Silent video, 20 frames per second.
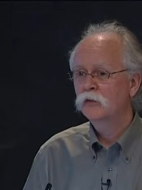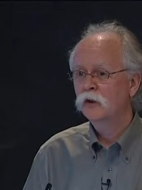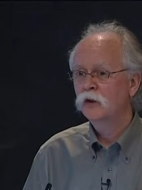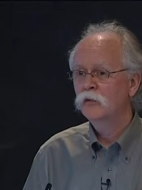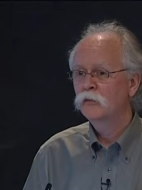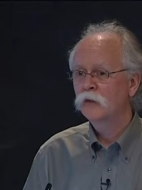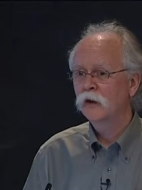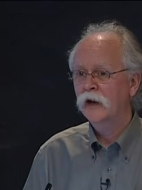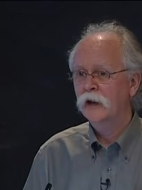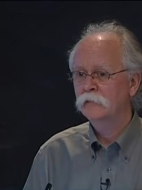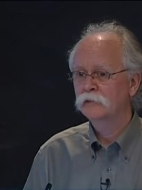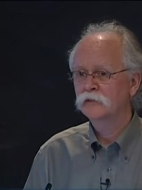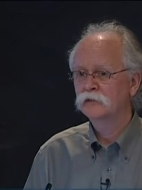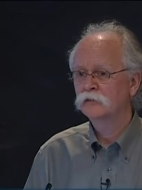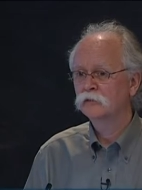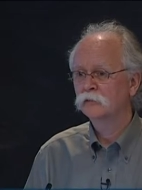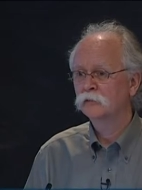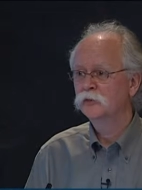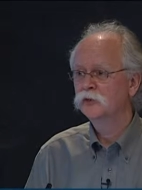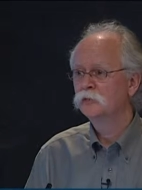know what happens
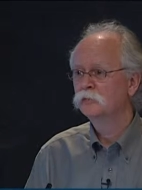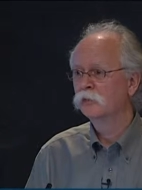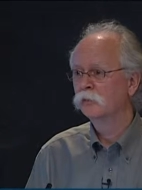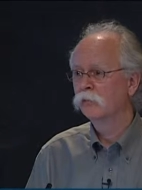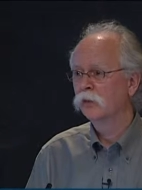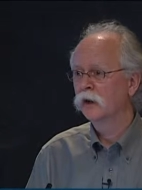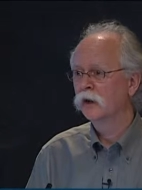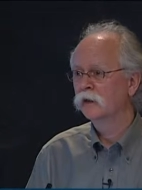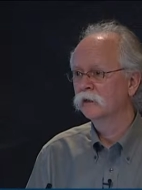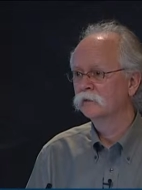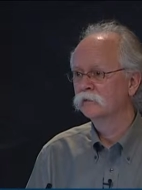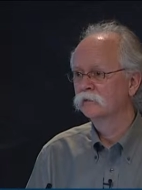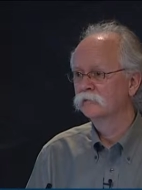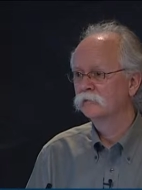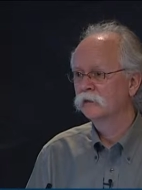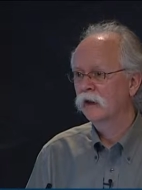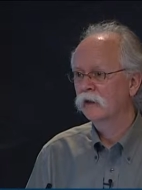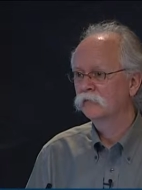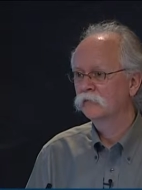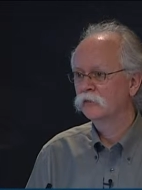to a tube of blood
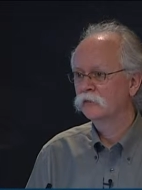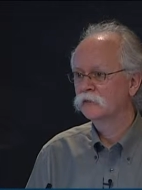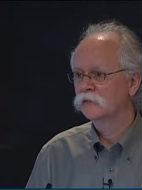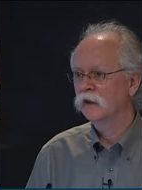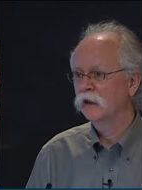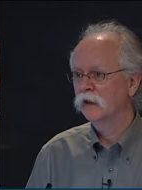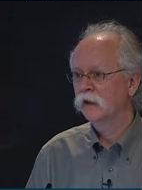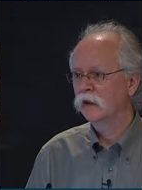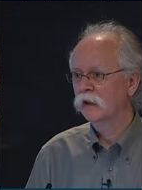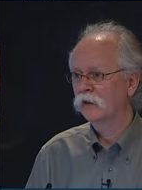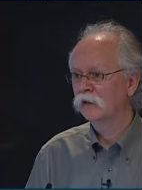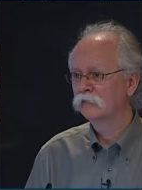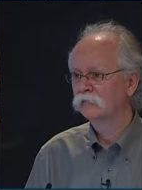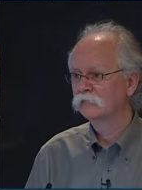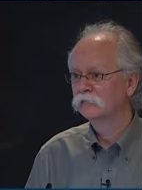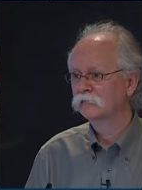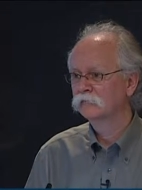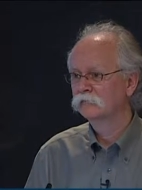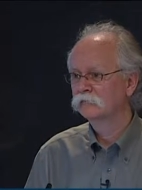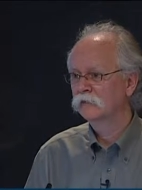after it's taken out of,
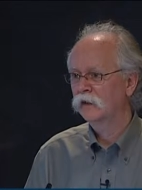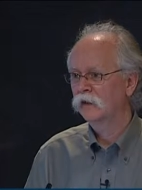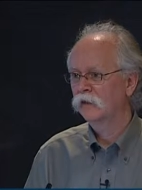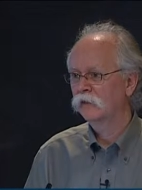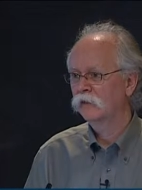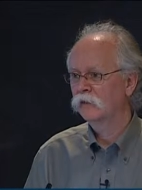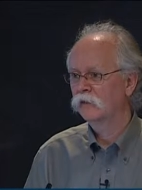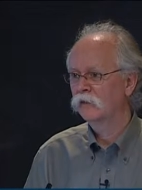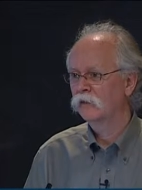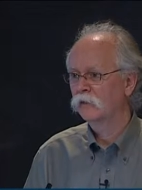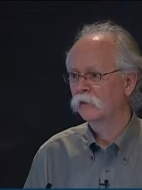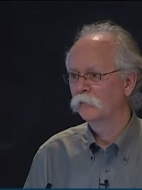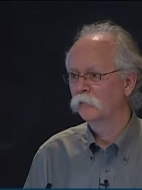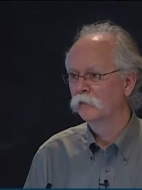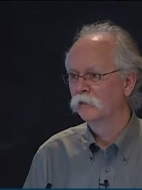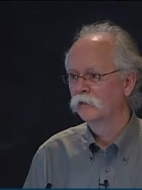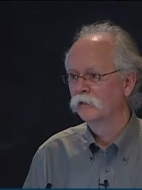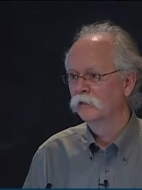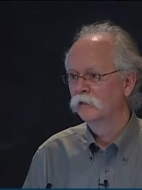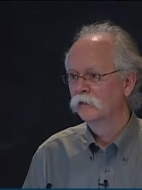out of their arm.
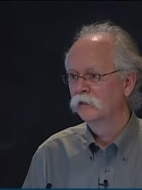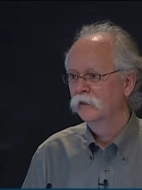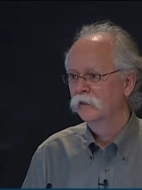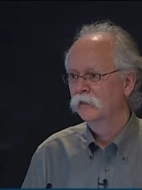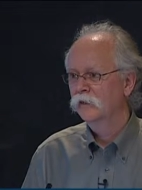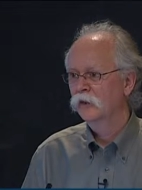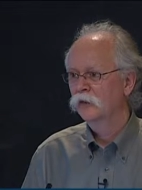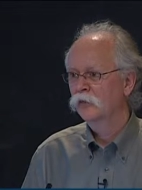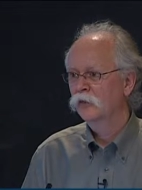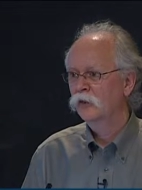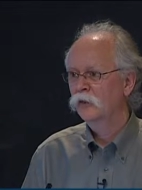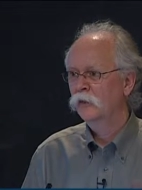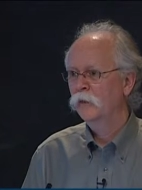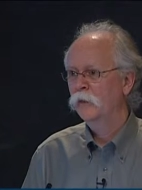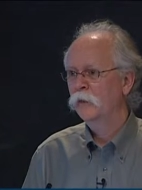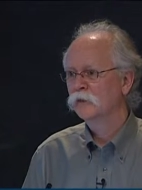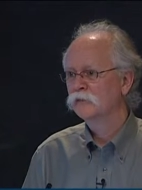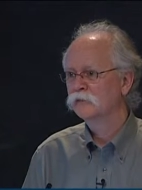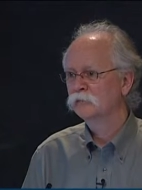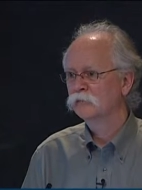They don't know that
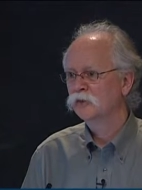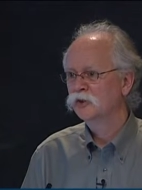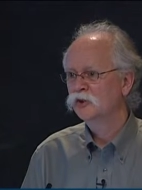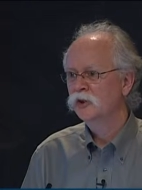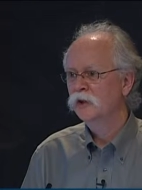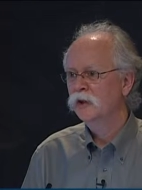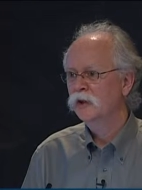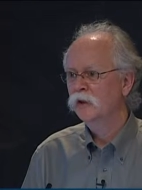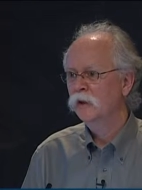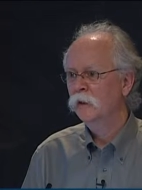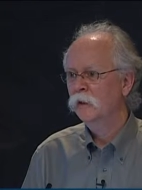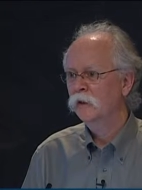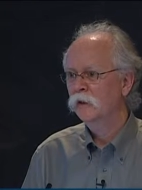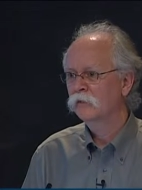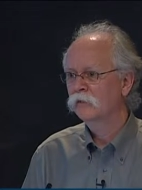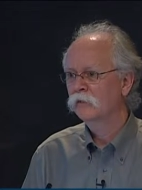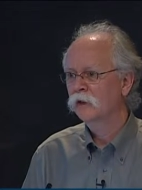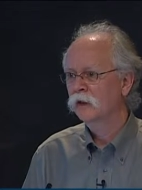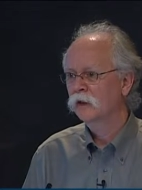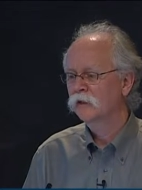there's a machine on the
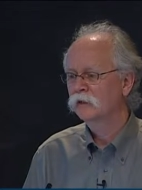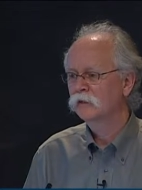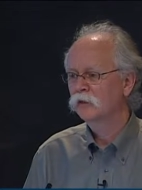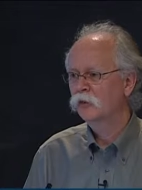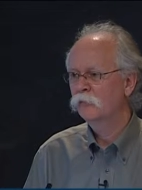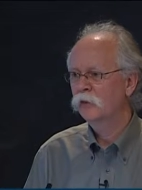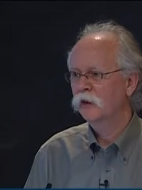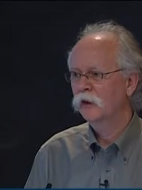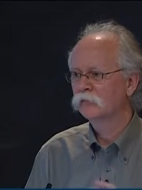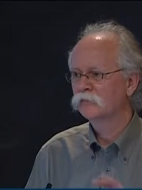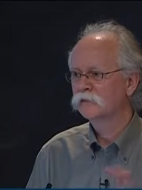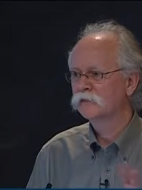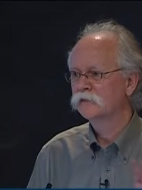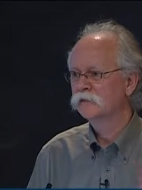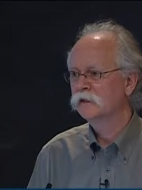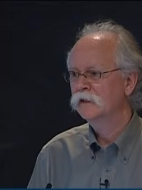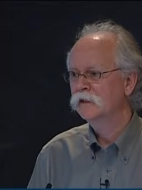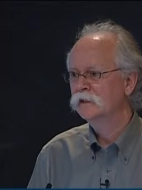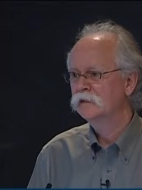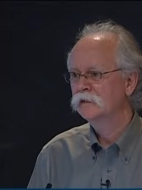other end. Nobody ever
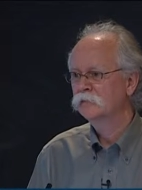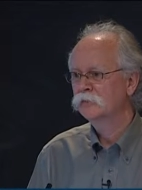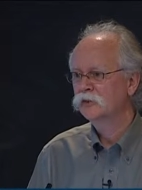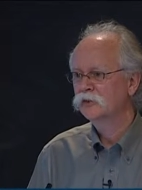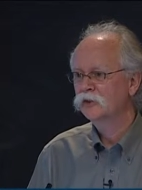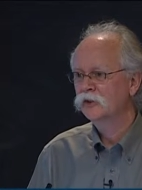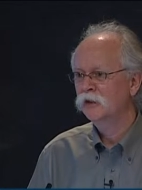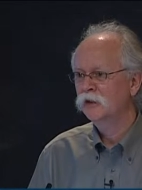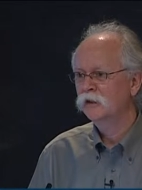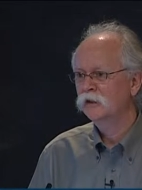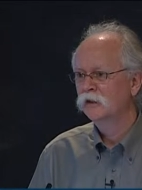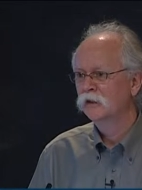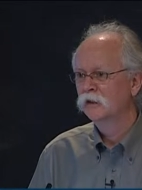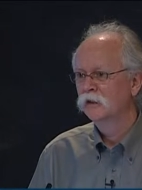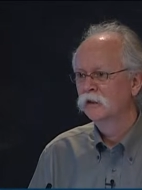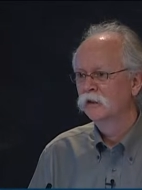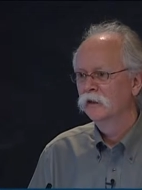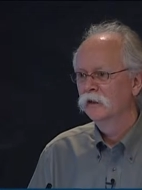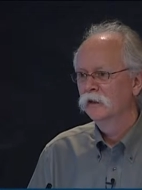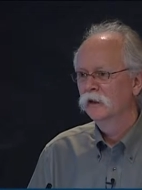sees the machine.
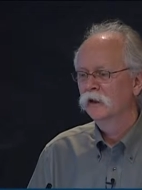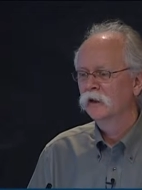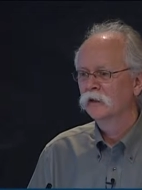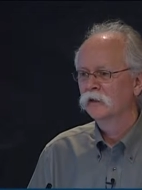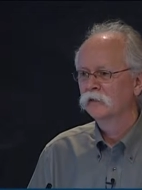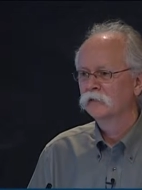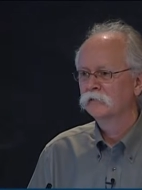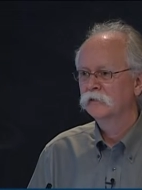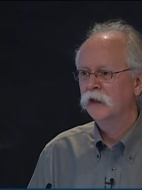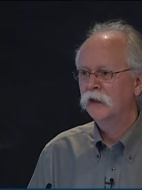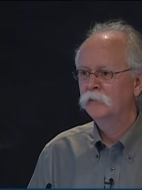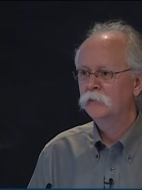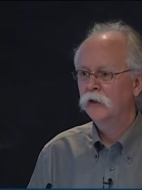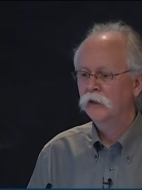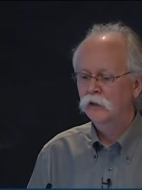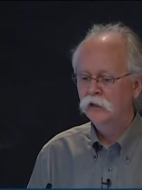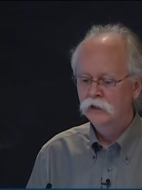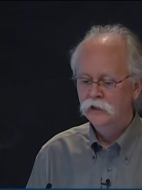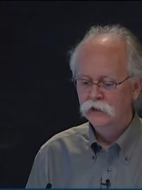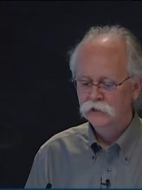Uh, Dade
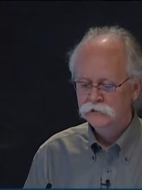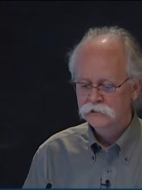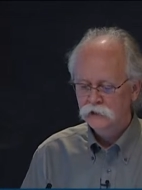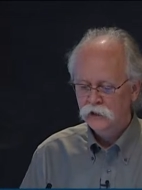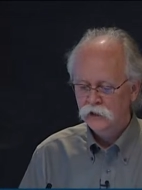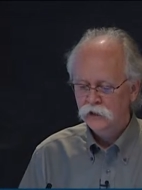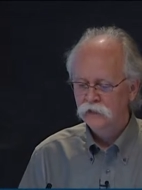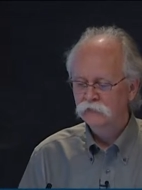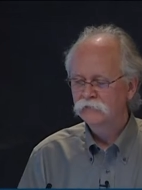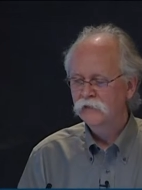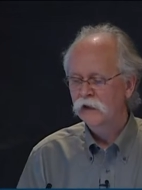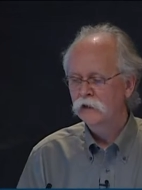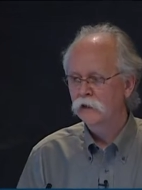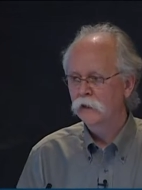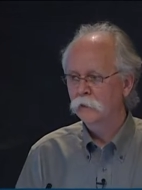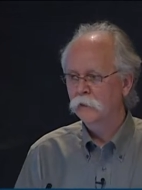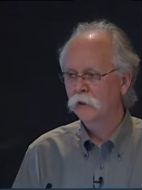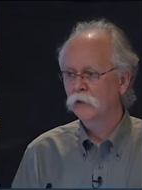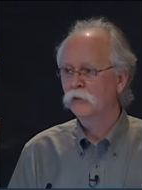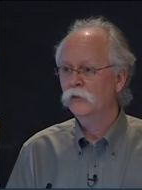Behring did a study and found
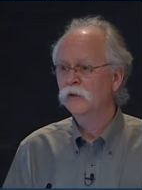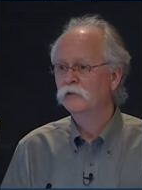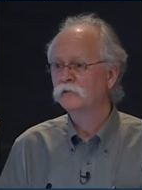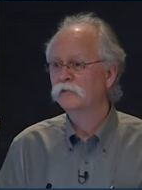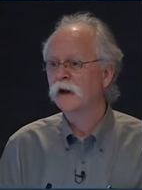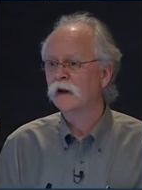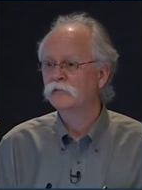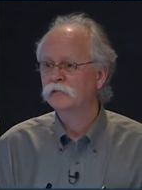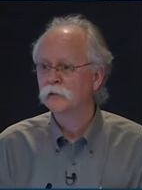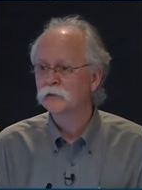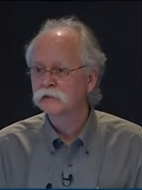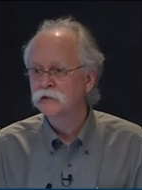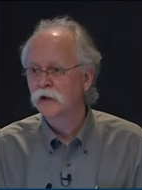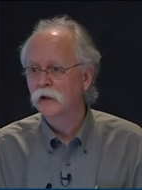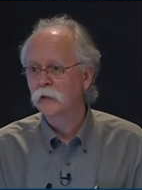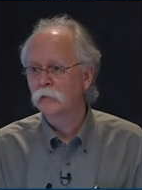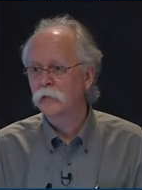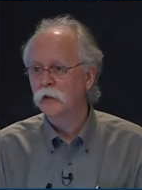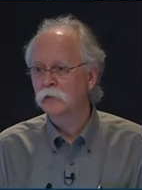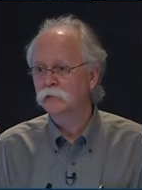out that only 5% of
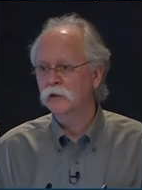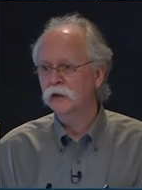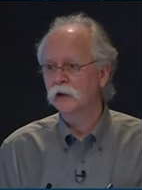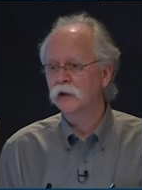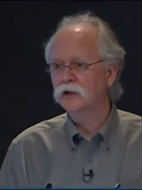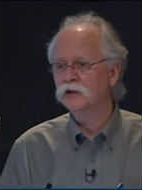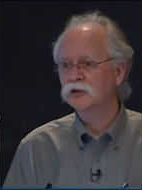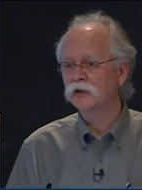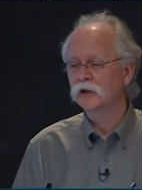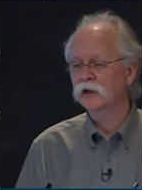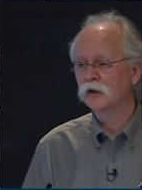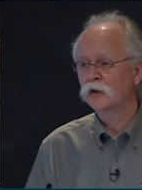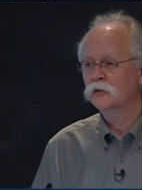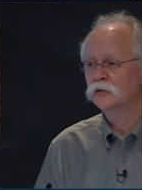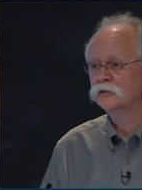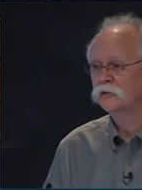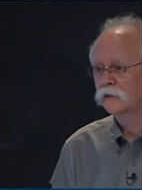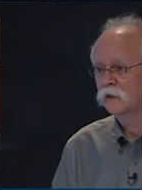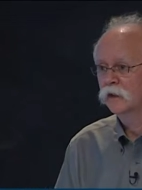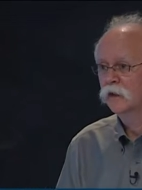the population
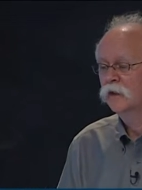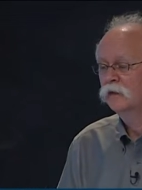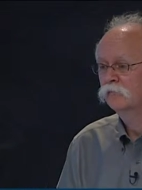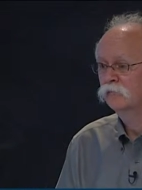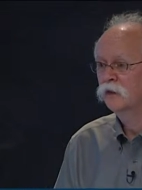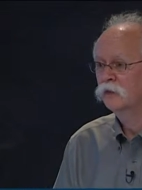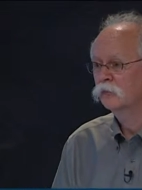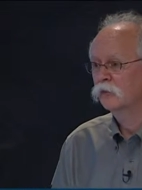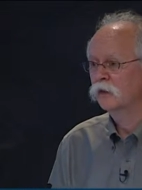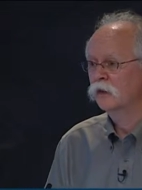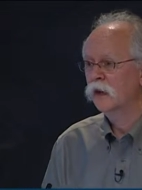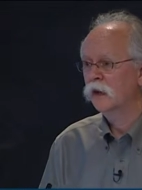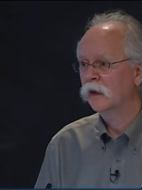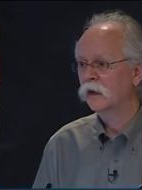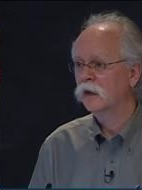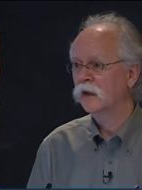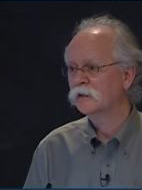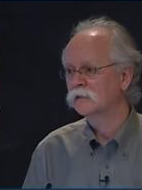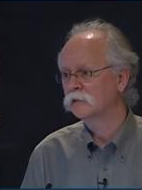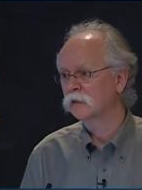knows that in vitro
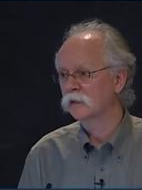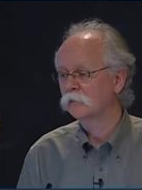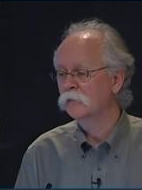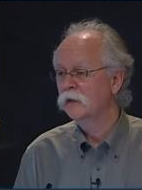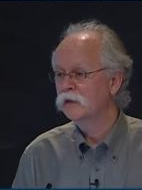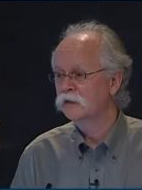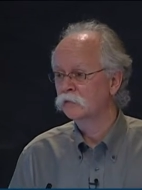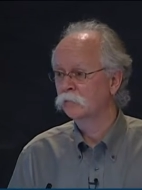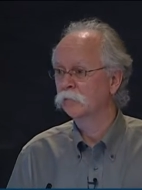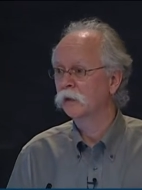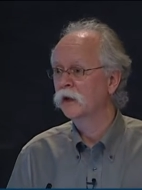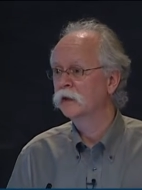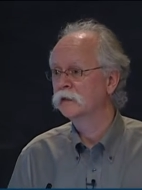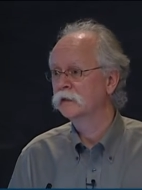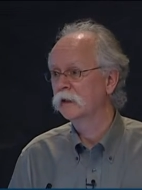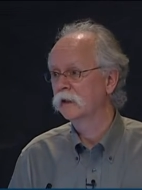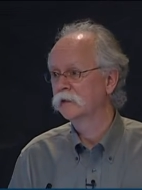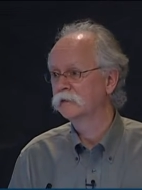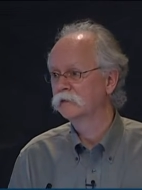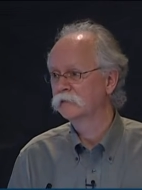diagnostic means a blood
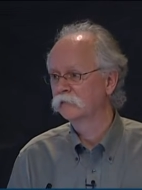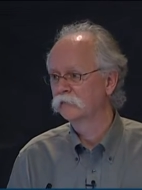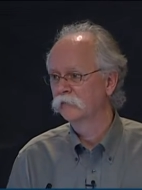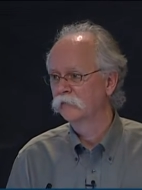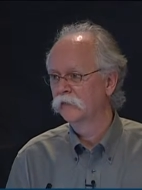test.